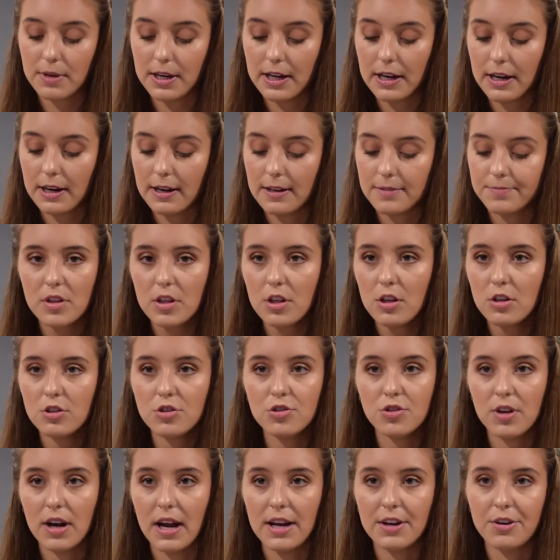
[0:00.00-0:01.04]
my hair
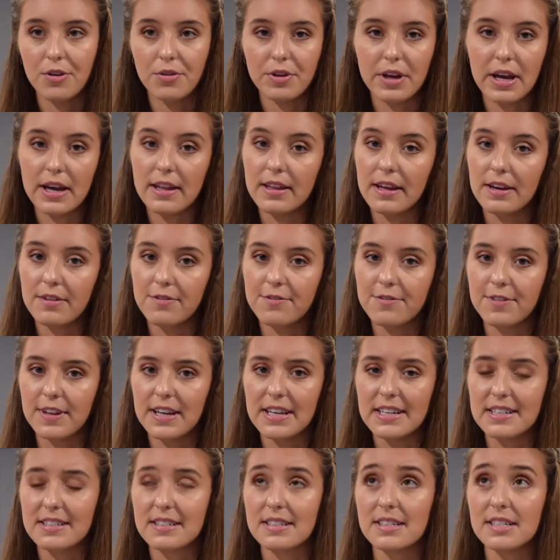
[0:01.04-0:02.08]
so that I don't get like
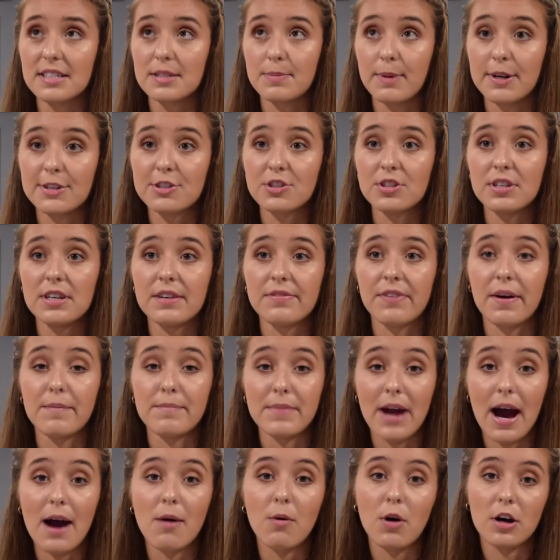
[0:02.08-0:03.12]
flakes, and especially if I'm
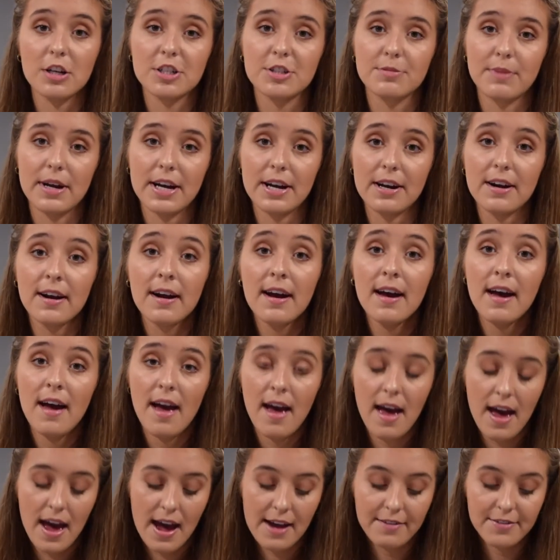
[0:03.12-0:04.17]
not washing my hair
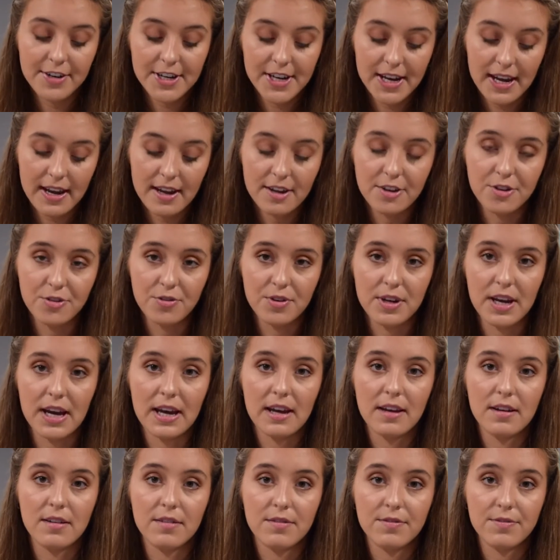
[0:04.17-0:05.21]
every day, I do
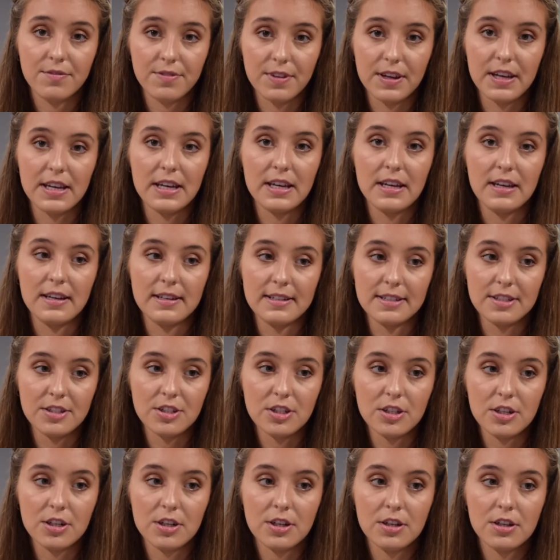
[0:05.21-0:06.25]
get flaky
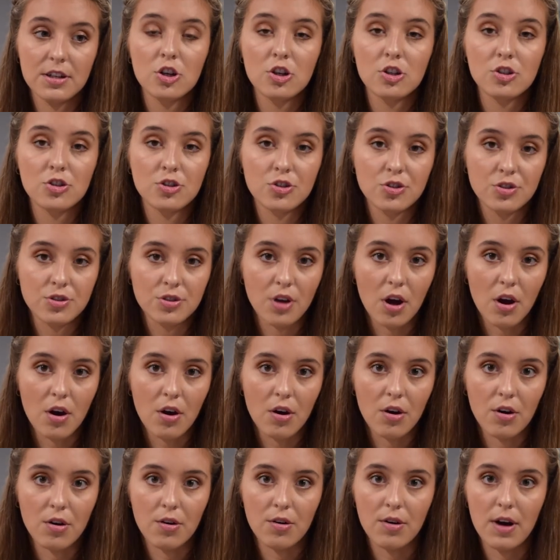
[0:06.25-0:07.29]
easier.
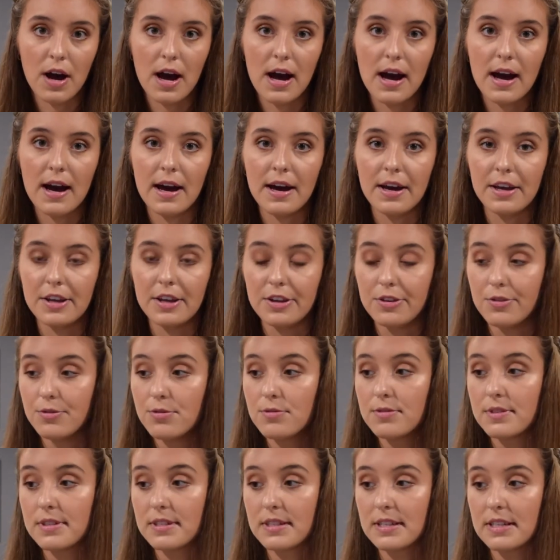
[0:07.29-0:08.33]
So I
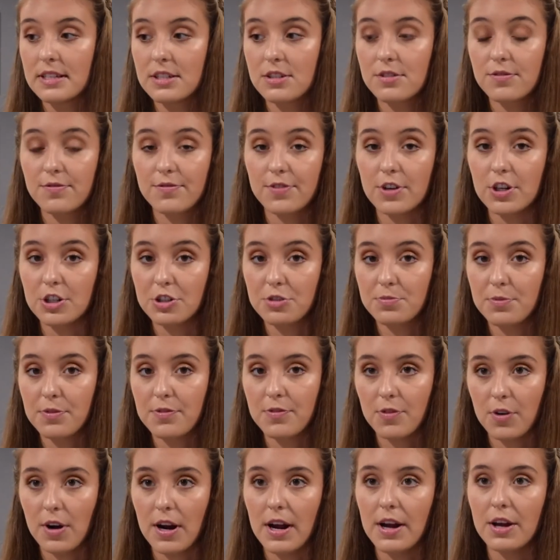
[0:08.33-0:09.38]
use this first
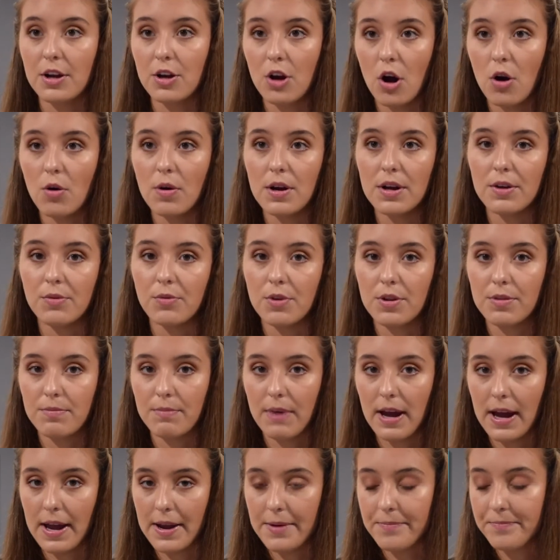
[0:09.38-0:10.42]
before I go in with
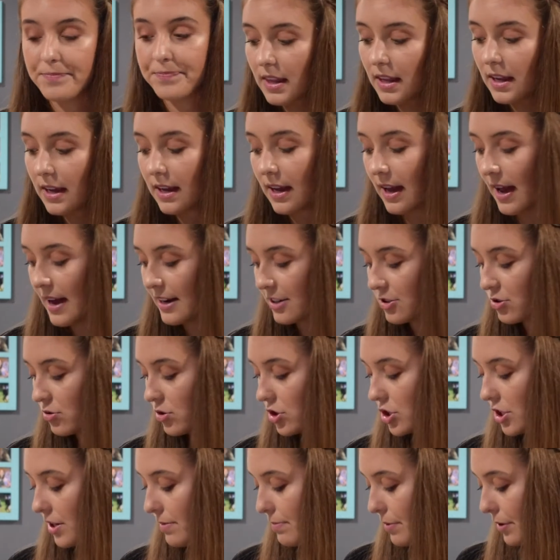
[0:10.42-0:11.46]
my actual
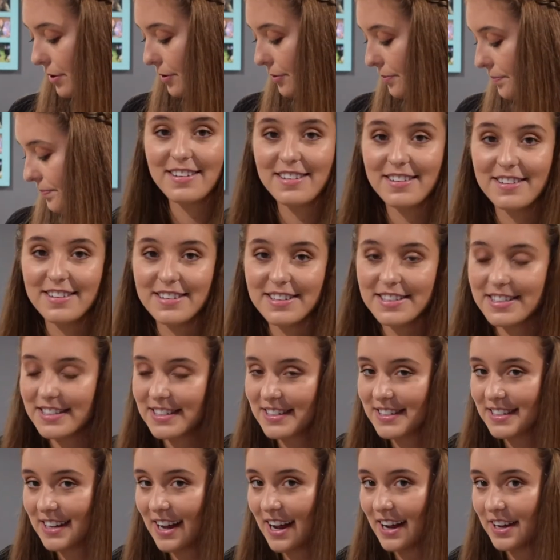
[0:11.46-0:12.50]
shampoo. This
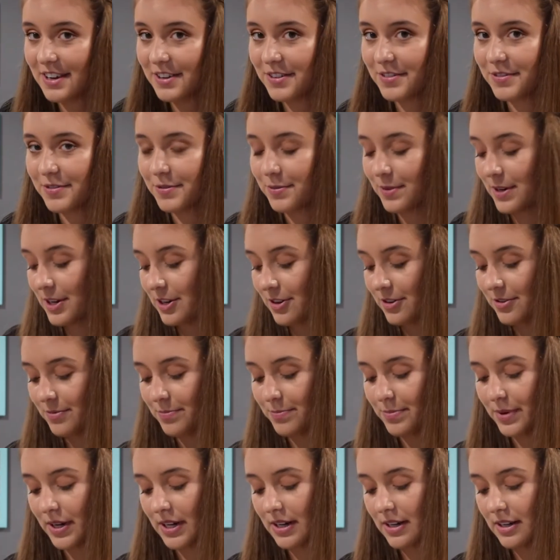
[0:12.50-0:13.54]
is kind of weird,
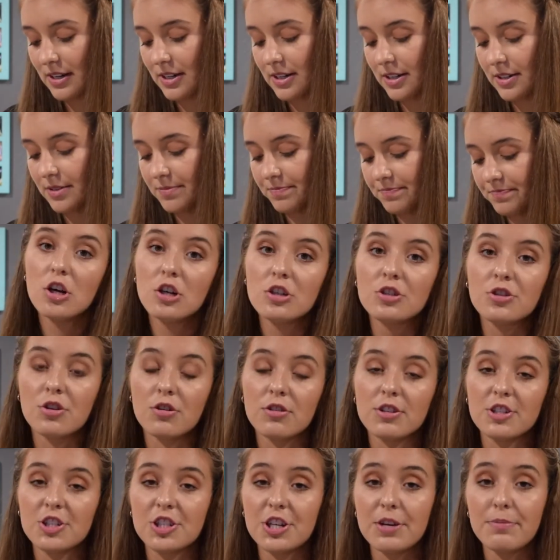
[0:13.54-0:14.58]
but um so
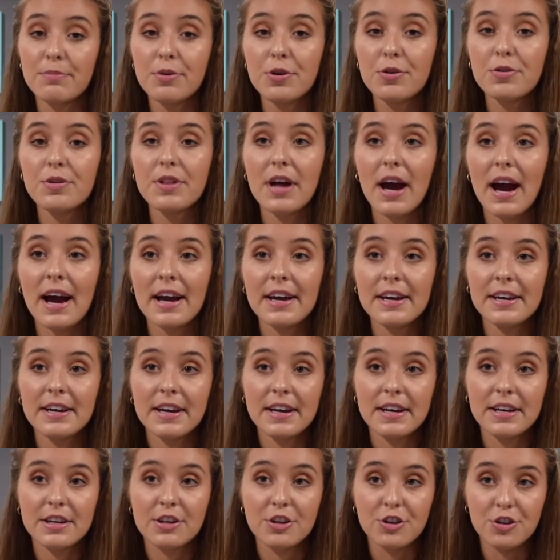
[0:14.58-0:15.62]
the shampoo that I
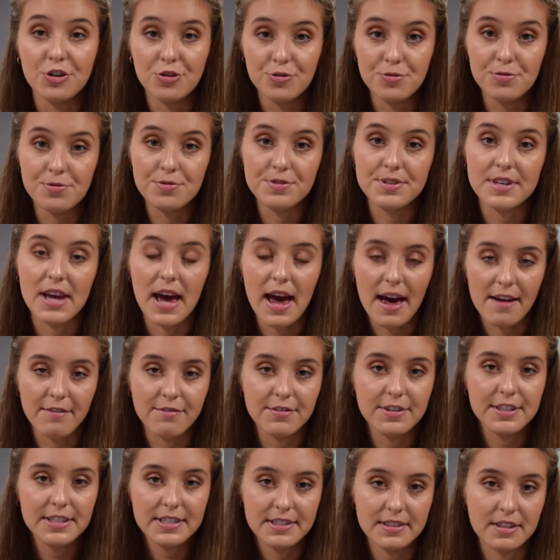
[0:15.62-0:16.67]
use
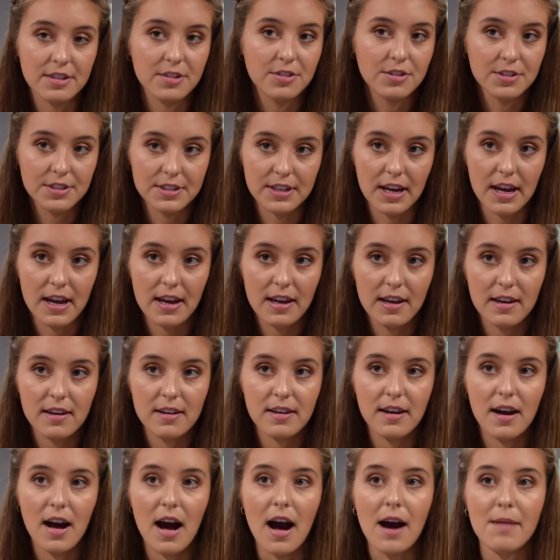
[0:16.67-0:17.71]
every single day
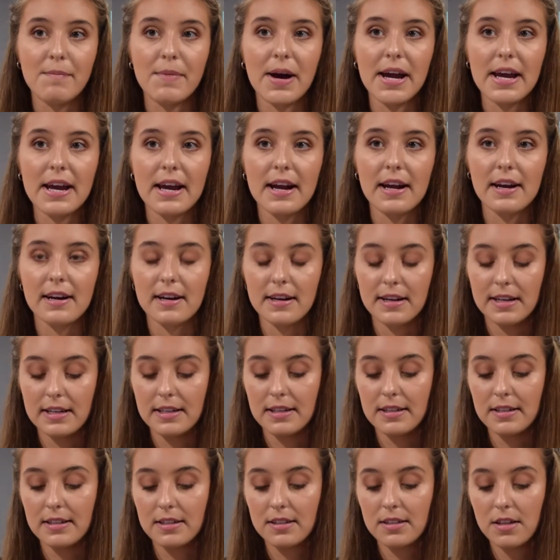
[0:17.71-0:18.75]
on my hair
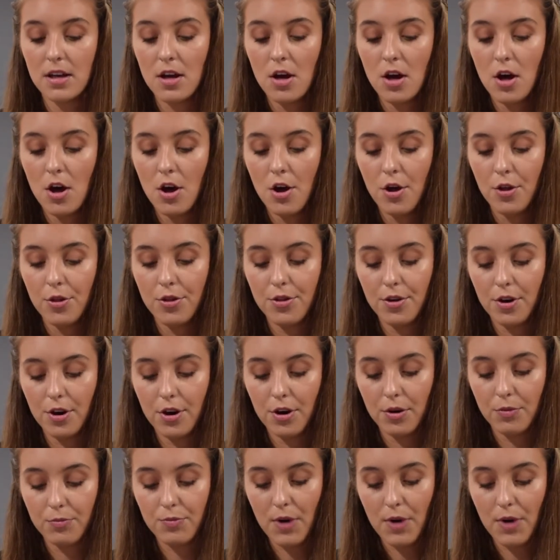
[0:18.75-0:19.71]
is the